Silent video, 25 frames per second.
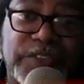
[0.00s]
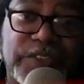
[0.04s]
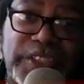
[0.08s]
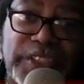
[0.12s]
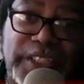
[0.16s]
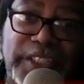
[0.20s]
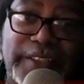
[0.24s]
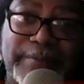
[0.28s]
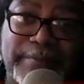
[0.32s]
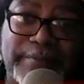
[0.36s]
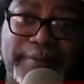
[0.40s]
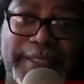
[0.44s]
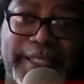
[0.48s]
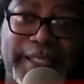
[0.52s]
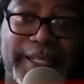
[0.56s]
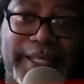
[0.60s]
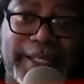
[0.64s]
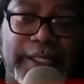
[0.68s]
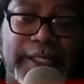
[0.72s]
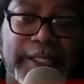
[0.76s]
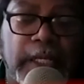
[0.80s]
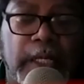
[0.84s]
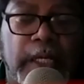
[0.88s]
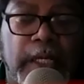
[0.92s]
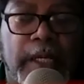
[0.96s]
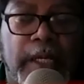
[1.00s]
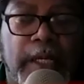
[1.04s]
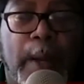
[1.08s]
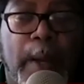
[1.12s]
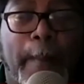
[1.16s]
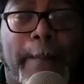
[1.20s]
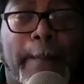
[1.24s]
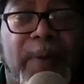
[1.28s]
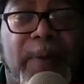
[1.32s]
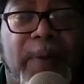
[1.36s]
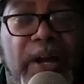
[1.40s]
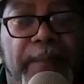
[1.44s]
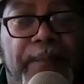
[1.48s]
See, think.
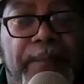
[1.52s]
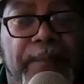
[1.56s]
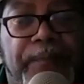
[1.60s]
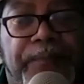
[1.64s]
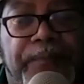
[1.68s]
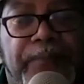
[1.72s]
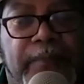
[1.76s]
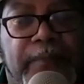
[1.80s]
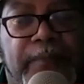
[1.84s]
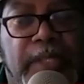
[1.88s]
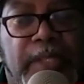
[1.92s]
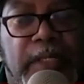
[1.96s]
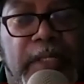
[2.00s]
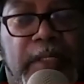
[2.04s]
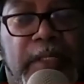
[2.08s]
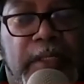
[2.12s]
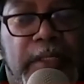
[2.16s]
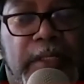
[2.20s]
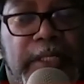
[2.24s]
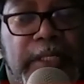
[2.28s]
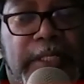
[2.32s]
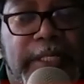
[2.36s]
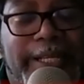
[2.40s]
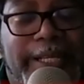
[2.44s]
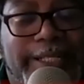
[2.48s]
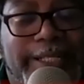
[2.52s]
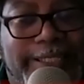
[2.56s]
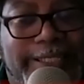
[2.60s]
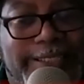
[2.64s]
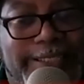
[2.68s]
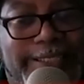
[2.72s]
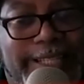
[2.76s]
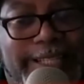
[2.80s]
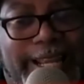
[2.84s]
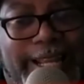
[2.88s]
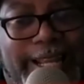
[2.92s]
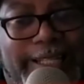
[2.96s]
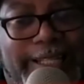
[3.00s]
But in this
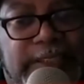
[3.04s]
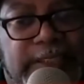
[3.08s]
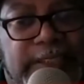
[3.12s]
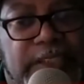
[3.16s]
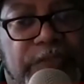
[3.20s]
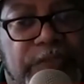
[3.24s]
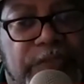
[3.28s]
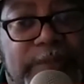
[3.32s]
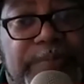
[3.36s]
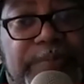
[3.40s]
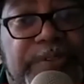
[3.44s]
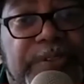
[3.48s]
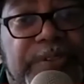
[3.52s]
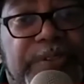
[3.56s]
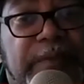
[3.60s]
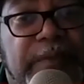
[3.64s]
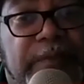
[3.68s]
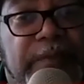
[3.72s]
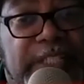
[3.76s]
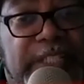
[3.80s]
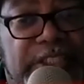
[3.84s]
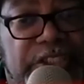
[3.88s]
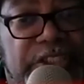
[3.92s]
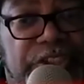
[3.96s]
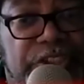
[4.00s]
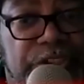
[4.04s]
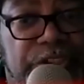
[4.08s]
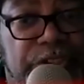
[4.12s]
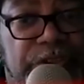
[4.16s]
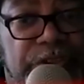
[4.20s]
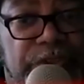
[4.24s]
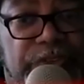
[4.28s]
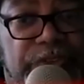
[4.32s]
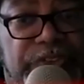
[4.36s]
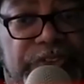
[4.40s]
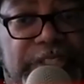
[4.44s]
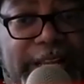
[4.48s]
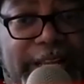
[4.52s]
case, Crimson
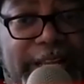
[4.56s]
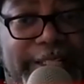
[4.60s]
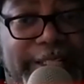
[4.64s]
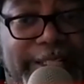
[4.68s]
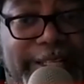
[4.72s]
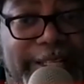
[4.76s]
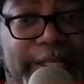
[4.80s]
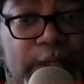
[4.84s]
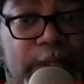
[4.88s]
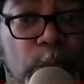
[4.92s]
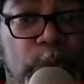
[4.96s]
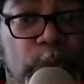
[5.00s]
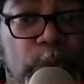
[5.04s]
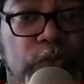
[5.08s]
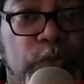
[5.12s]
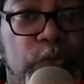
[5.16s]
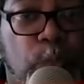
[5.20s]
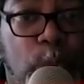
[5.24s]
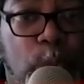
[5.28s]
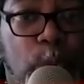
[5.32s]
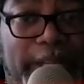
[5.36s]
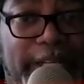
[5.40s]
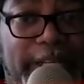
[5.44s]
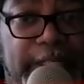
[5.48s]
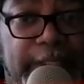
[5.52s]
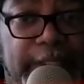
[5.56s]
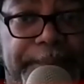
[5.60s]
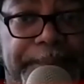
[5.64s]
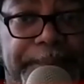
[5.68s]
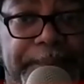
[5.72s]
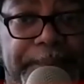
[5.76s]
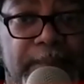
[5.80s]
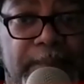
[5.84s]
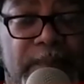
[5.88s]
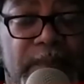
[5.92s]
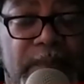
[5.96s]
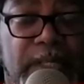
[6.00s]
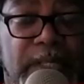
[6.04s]
Avenger's sidekick was Wing.
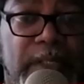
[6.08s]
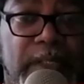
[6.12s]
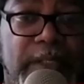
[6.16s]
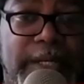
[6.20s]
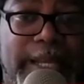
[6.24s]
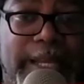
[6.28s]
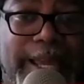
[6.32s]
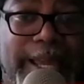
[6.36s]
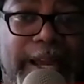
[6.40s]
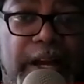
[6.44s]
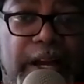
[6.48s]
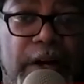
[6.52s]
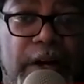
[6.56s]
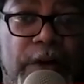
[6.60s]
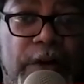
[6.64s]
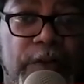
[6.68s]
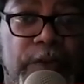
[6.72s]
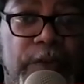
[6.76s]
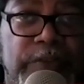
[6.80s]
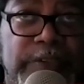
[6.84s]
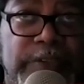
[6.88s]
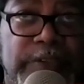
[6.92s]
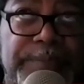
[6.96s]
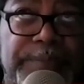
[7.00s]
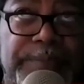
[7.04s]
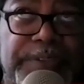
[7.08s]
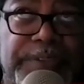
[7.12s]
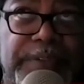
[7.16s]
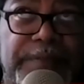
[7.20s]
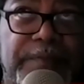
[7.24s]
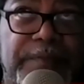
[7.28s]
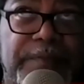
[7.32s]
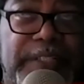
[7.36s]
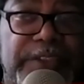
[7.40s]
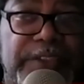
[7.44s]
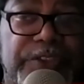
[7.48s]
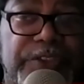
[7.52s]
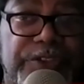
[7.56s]
Now, Crimson
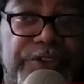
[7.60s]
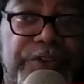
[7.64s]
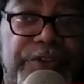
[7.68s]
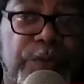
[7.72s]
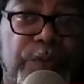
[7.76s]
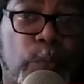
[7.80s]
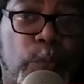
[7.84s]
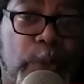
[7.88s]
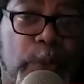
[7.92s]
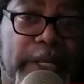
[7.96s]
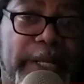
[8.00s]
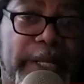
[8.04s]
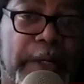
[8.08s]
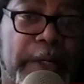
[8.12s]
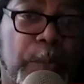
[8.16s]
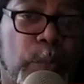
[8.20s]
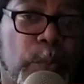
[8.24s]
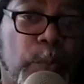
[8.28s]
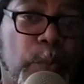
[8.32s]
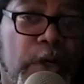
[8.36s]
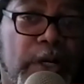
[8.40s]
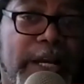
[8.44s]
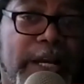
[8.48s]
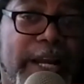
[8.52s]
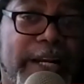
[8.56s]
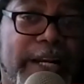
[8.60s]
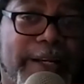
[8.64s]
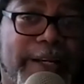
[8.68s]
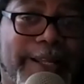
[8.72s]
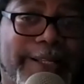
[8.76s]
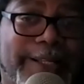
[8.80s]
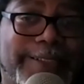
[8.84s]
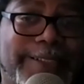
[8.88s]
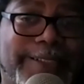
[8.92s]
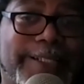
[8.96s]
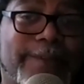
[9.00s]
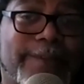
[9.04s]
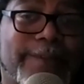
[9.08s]
Avenger and Wing were kind of
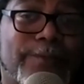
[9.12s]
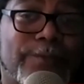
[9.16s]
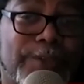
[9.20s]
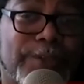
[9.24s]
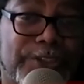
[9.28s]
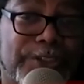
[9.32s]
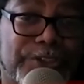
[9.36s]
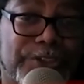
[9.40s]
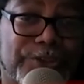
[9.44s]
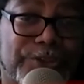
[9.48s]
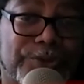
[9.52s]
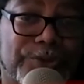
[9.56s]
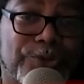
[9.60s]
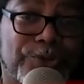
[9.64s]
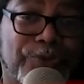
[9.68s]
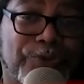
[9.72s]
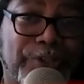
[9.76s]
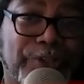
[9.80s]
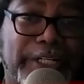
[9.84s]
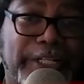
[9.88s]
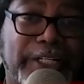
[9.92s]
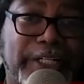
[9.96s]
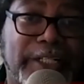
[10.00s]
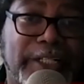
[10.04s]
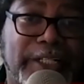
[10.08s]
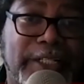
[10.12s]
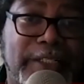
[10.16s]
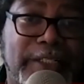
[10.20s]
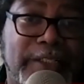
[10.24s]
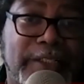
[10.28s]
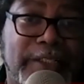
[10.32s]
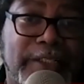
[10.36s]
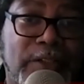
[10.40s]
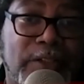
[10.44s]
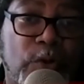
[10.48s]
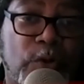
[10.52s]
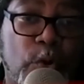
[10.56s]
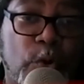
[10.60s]
like the original Green
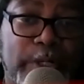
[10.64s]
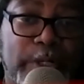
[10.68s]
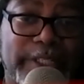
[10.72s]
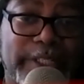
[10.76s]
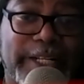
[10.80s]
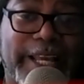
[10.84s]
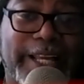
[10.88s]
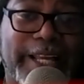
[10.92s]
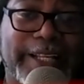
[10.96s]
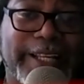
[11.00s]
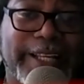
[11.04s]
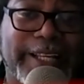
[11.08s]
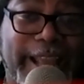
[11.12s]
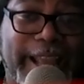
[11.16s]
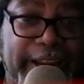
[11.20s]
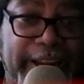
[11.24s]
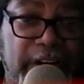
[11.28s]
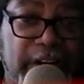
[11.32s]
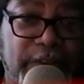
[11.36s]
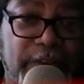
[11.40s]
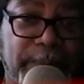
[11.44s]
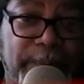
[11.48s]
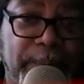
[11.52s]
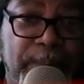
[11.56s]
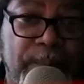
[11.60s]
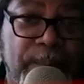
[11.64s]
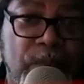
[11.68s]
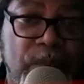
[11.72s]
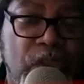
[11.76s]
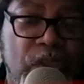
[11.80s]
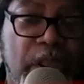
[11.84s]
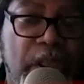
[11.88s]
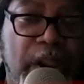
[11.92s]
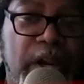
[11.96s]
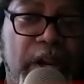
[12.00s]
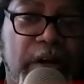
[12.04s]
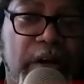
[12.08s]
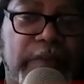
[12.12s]
Hornet and Kato,
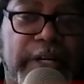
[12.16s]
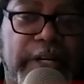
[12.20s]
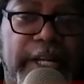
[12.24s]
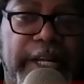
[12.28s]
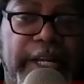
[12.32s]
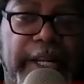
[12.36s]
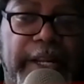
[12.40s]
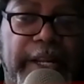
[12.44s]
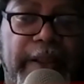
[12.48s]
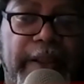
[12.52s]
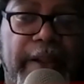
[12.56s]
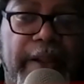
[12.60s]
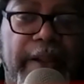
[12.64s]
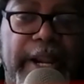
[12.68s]
right?